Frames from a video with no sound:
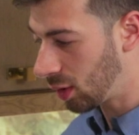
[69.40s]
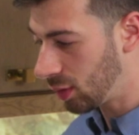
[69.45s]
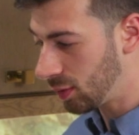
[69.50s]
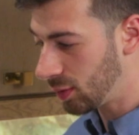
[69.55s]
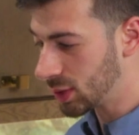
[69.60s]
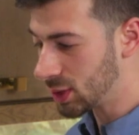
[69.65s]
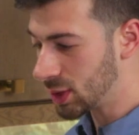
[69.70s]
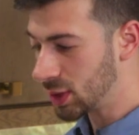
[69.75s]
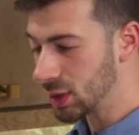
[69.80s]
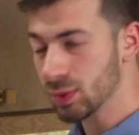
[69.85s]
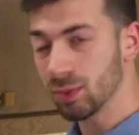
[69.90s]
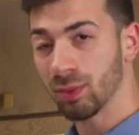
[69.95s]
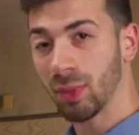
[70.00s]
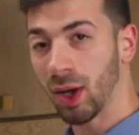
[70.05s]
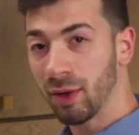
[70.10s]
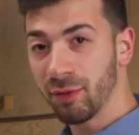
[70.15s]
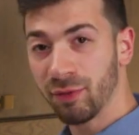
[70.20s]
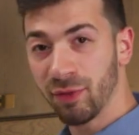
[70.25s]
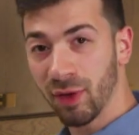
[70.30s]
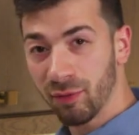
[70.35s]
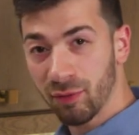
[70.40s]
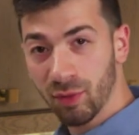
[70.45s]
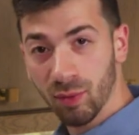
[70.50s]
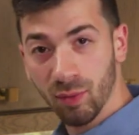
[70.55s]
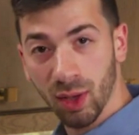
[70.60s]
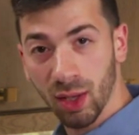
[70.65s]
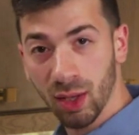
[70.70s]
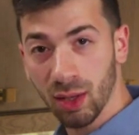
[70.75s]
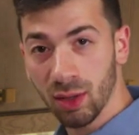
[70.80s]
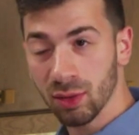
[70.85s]
This is my favorite
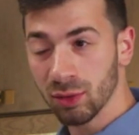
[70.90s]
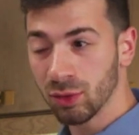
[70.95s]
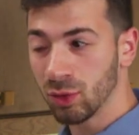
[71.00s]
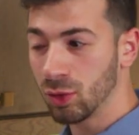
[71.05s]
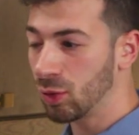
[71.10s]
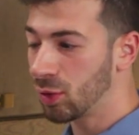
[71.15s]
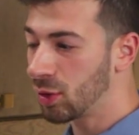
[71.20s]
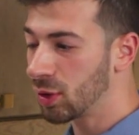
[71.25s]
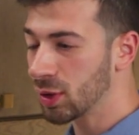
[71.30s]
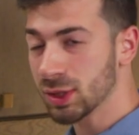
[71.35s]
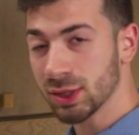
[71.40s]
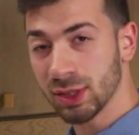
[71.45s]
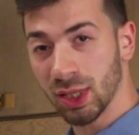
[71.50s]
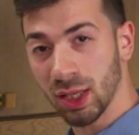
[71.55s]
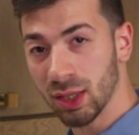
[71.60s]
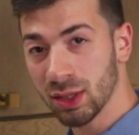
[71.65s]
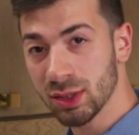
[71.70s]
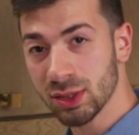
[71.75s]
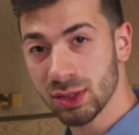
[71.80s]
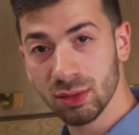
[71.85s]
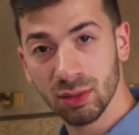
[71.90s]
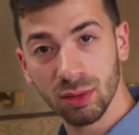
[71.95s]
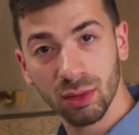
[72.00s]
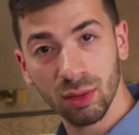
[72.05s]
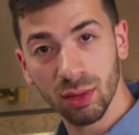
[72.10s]
way to cook steaks.